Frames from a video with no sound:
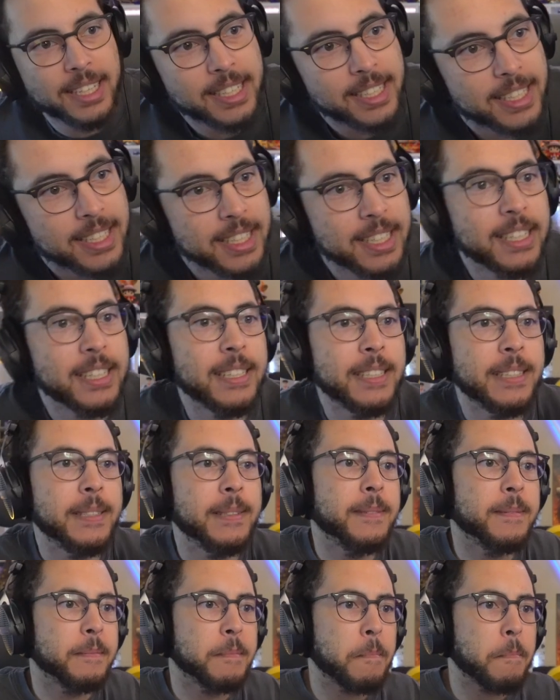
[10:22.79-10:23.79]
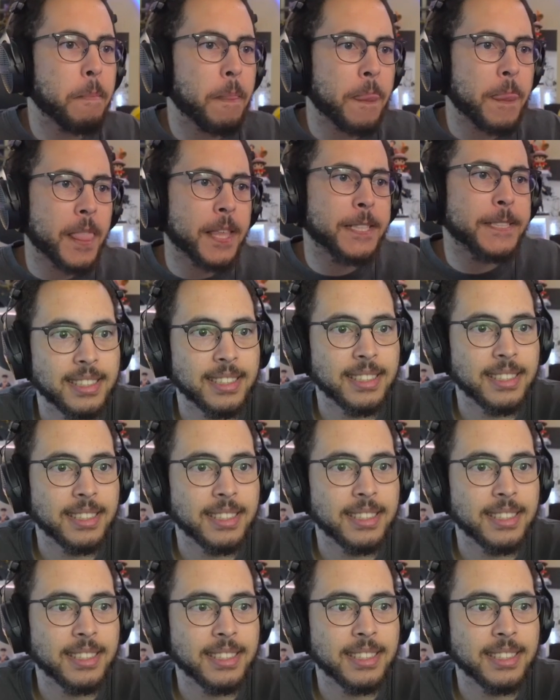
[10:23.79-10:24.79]

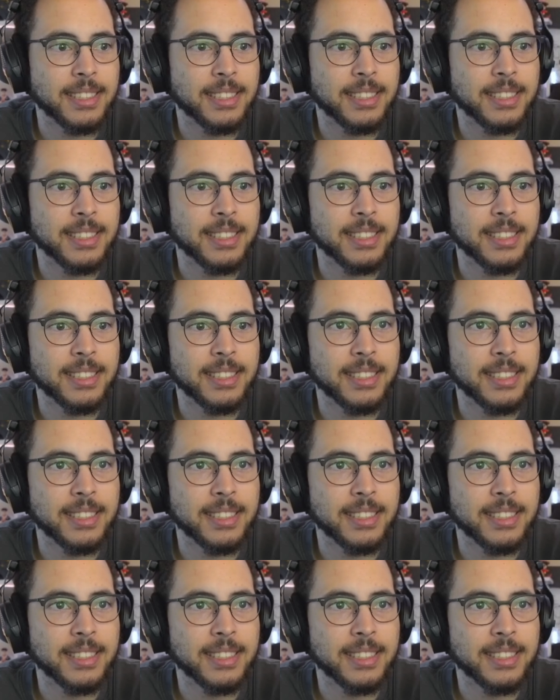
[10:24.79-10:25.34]
[no speech]